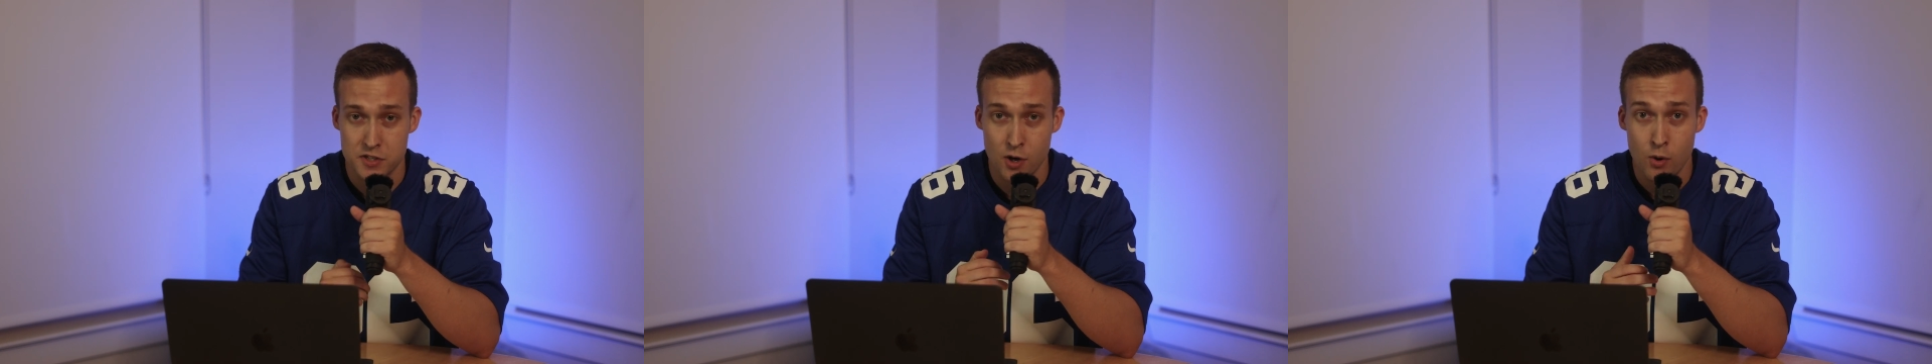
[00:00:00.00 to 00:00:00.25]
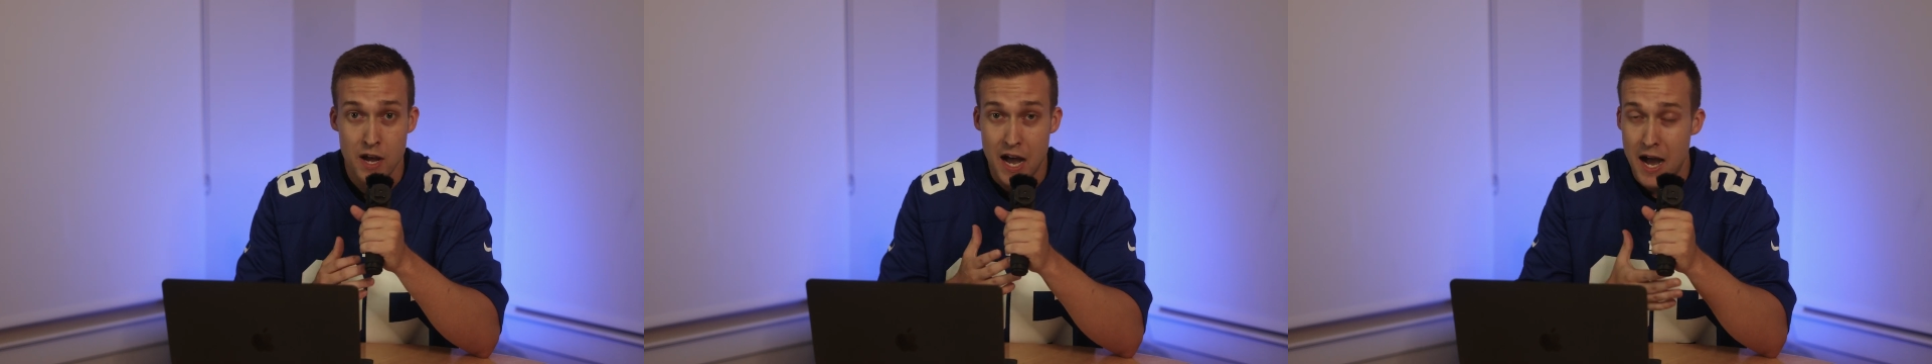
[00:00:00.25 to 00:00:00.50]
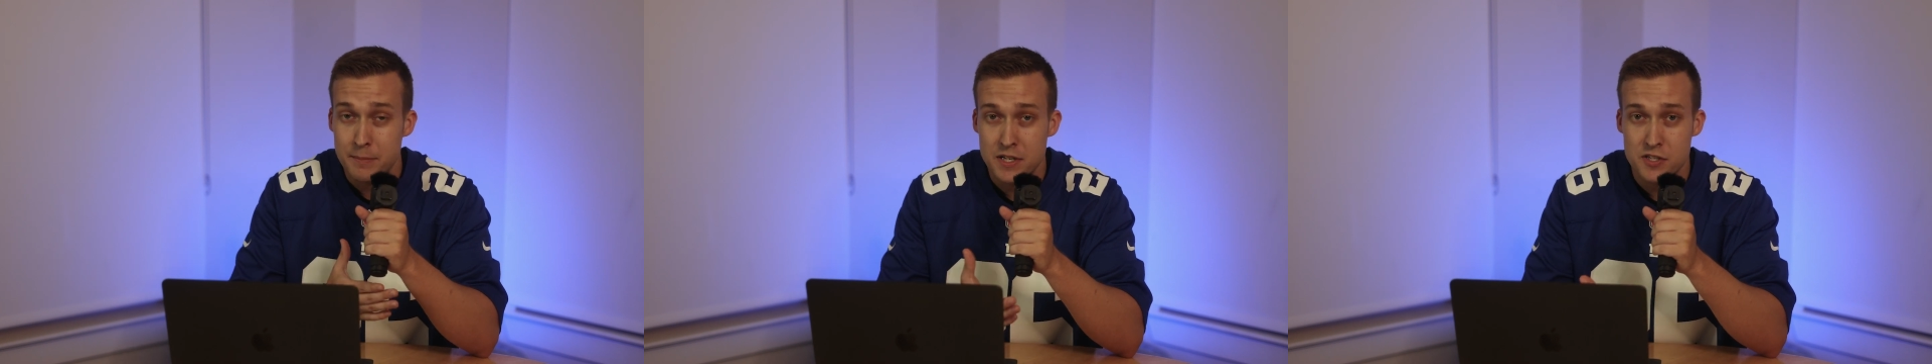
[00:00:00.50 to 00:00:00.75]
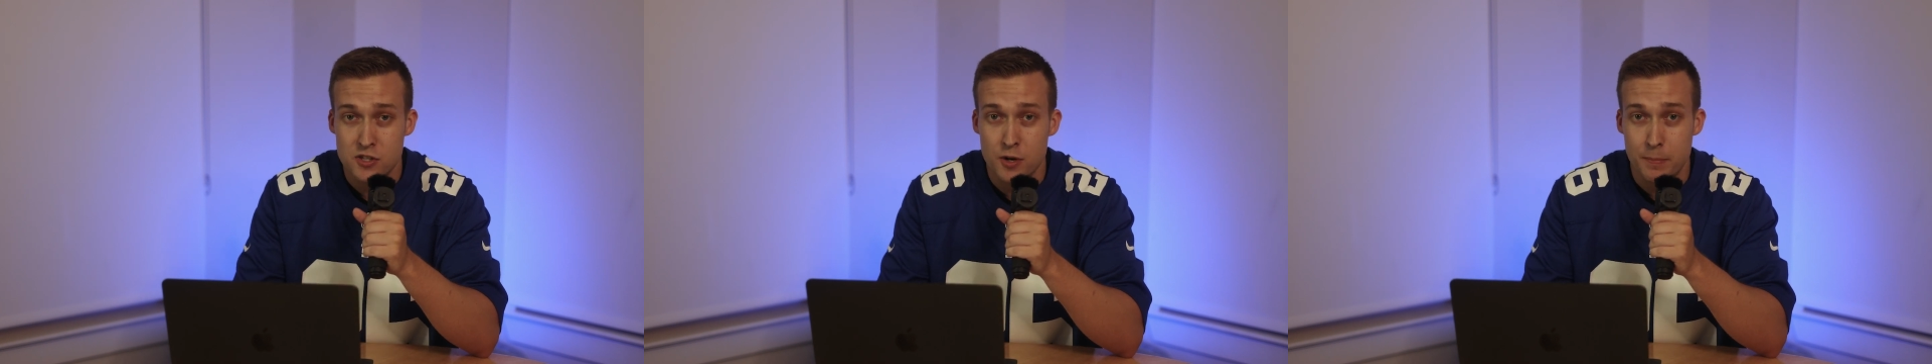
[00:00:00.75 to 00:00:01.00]
So I'm going
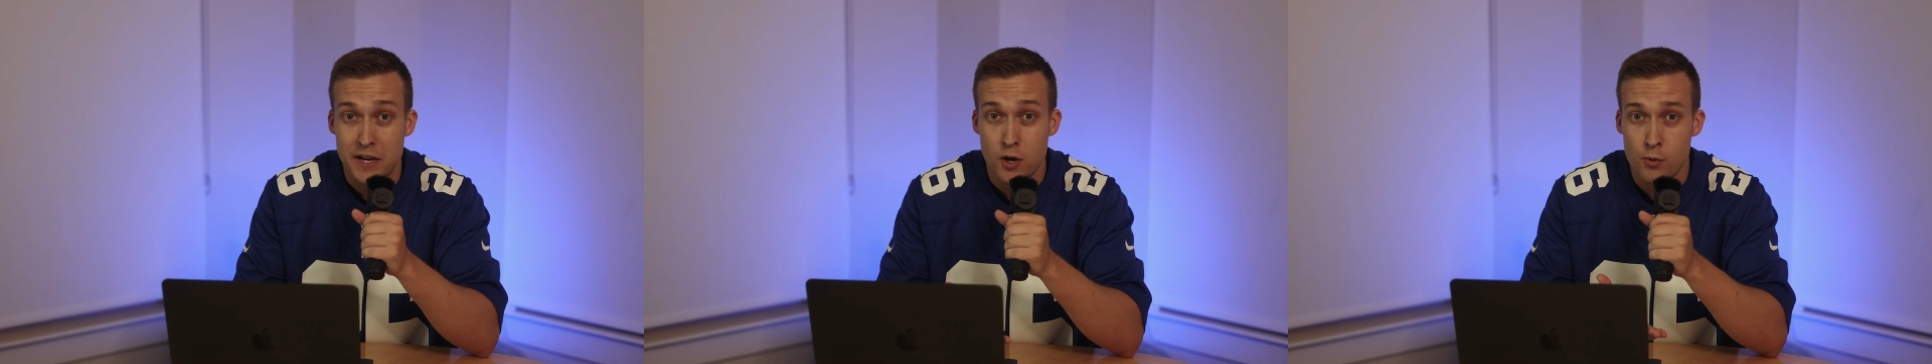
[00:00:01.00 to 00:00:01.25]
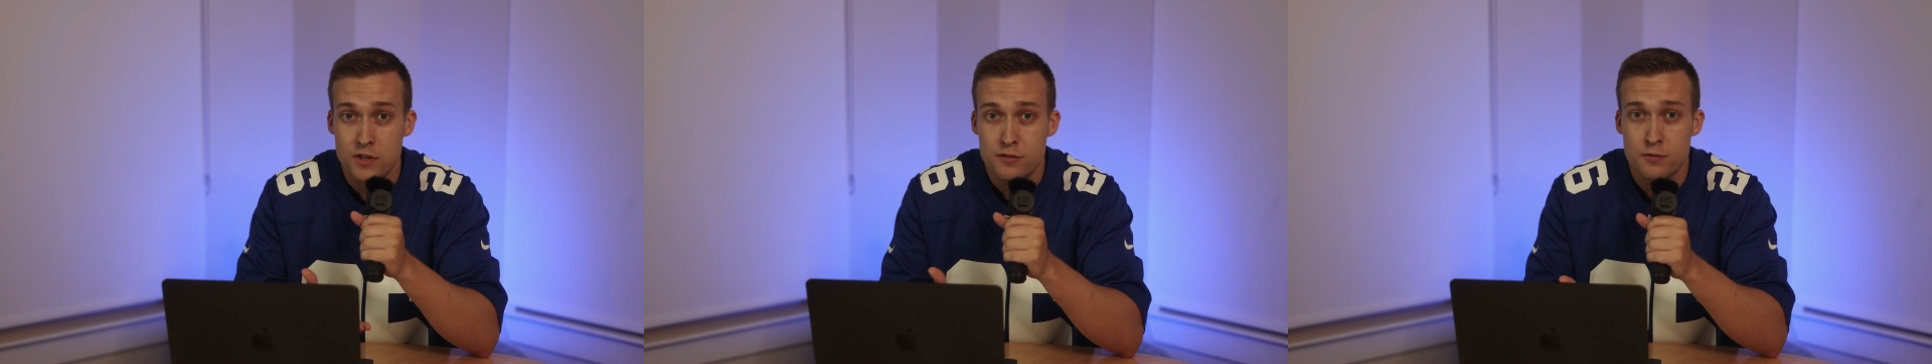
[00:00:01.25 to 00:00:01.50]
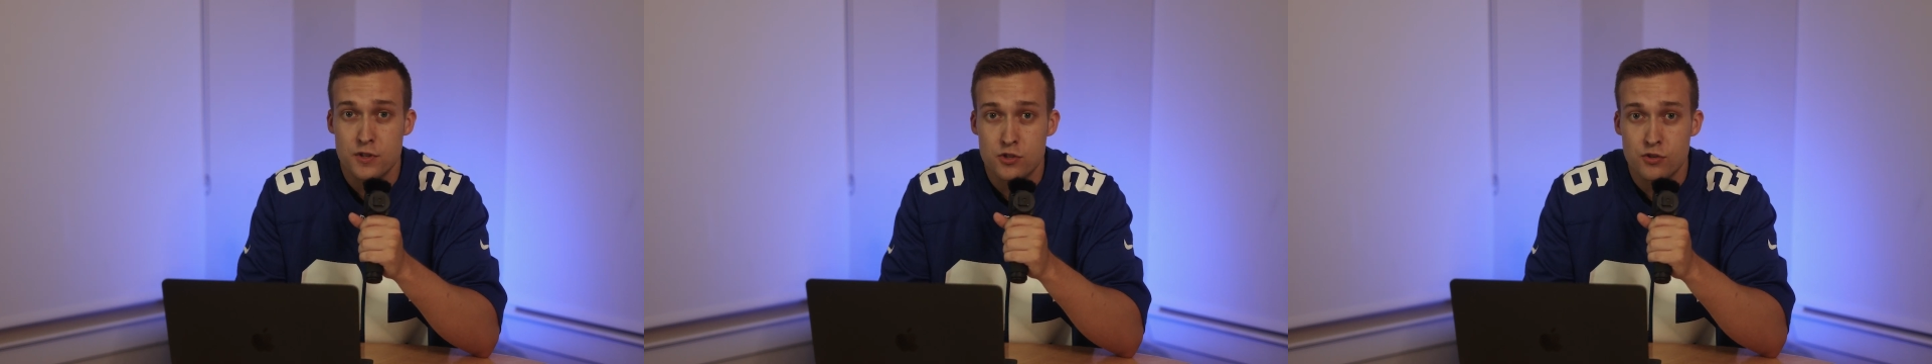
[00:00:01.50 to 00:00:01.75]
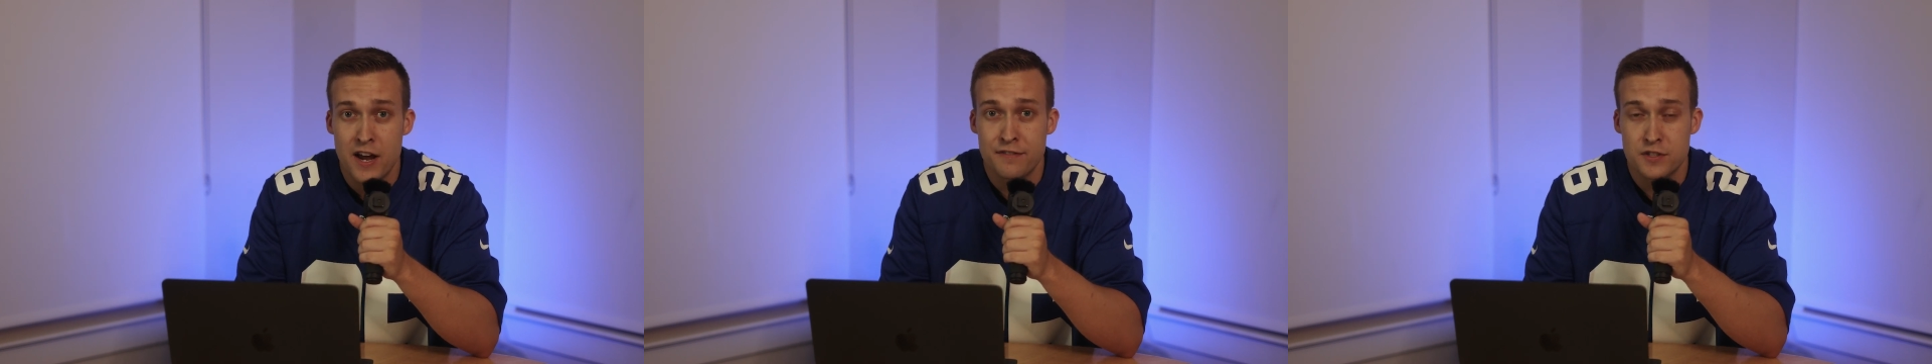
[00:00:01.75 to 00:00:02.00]
to start by going through the
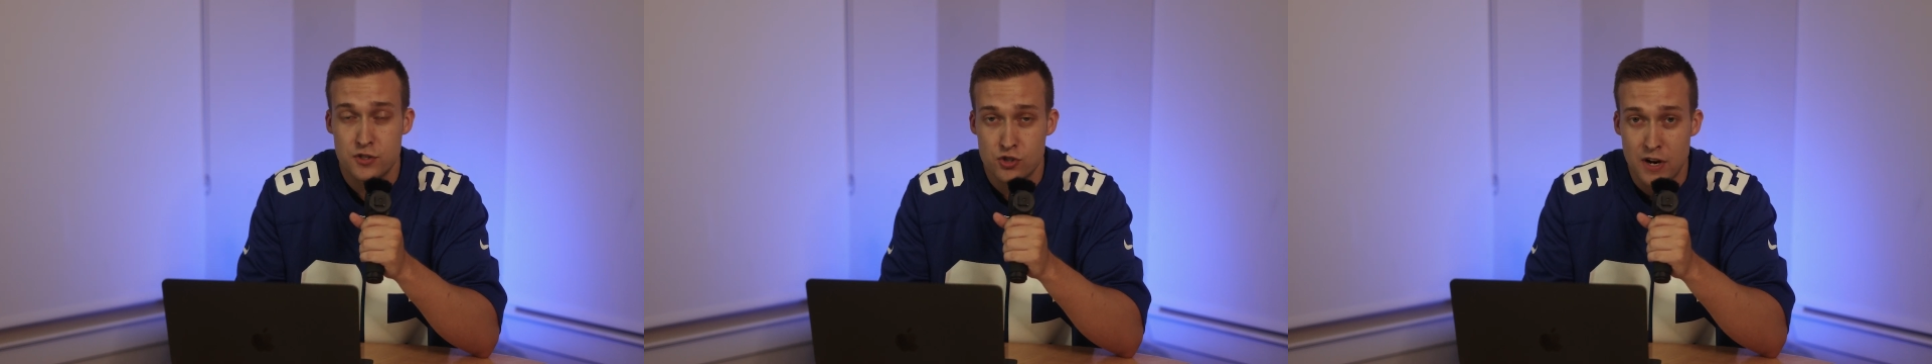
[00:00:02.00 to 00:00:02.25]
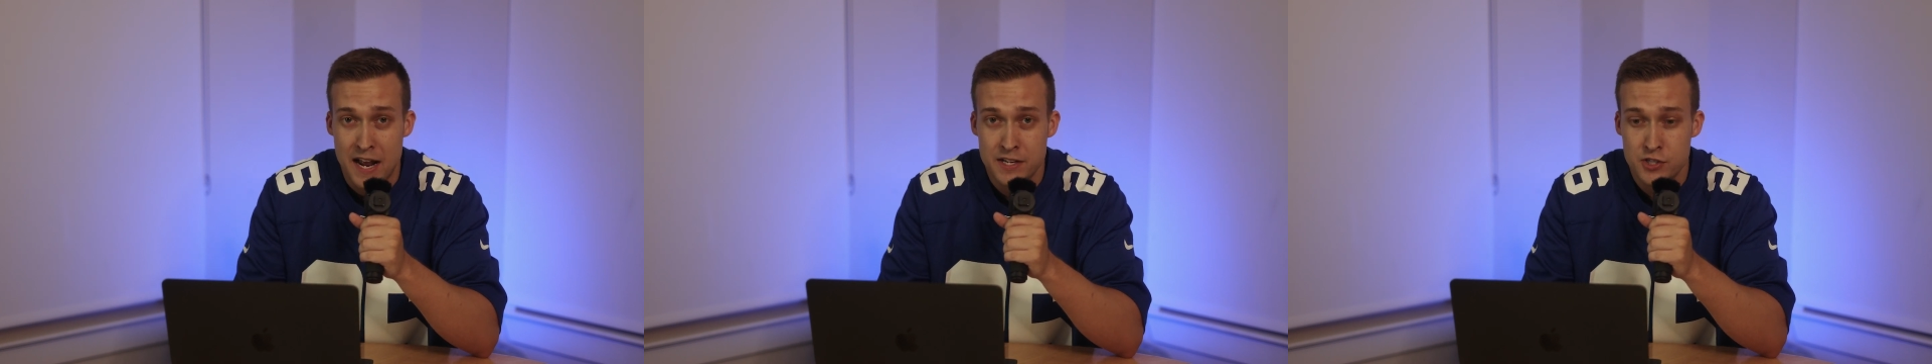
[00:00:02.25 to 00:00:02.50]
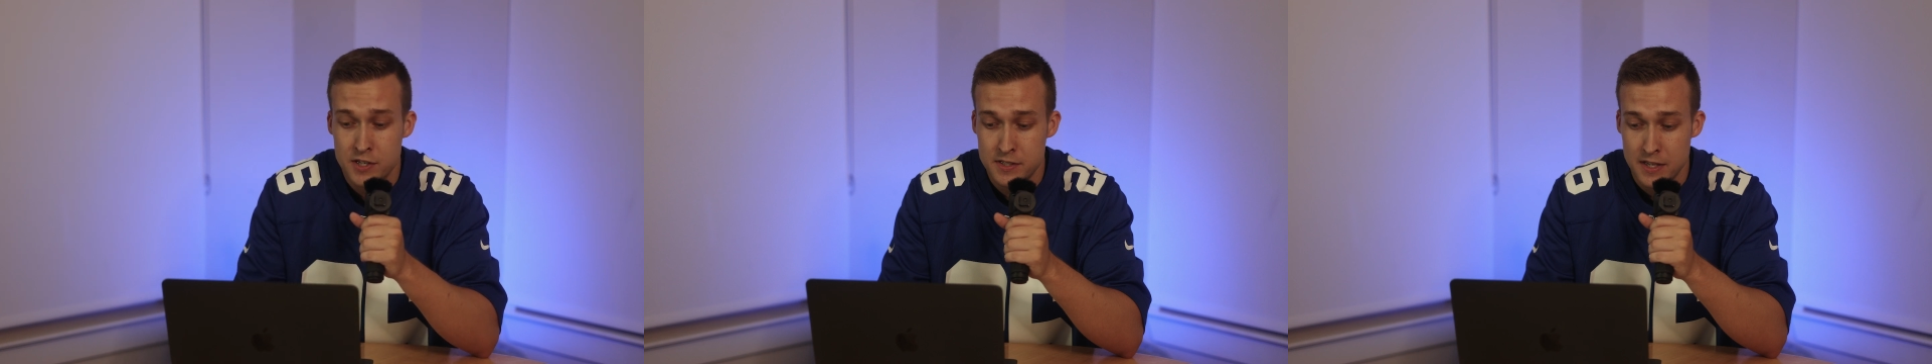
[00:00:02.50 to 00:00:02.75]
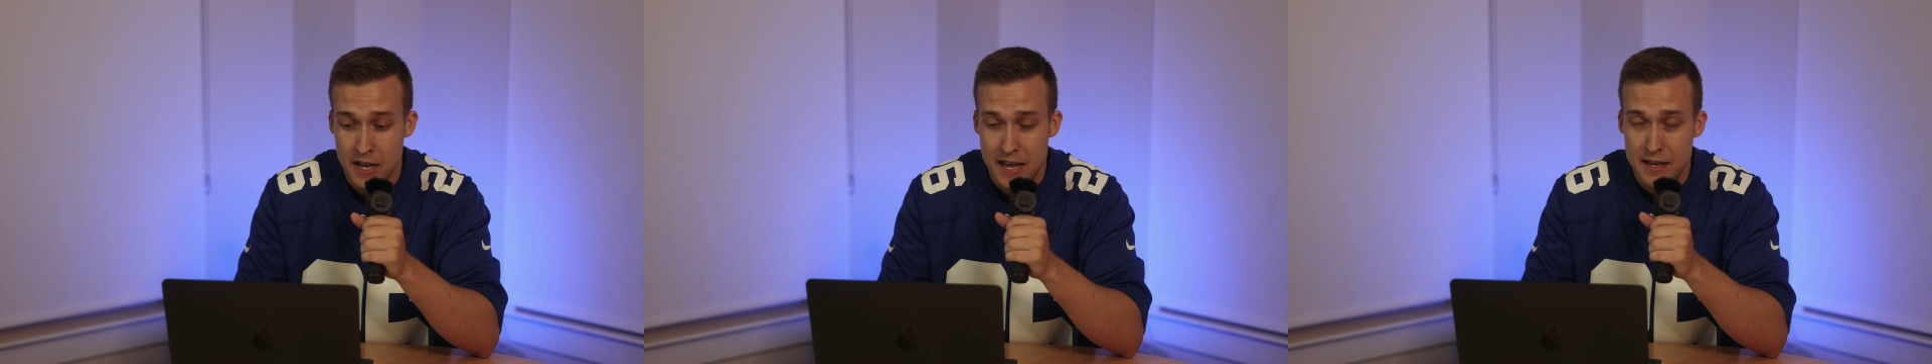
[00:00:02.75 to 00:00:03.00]
draft strategies,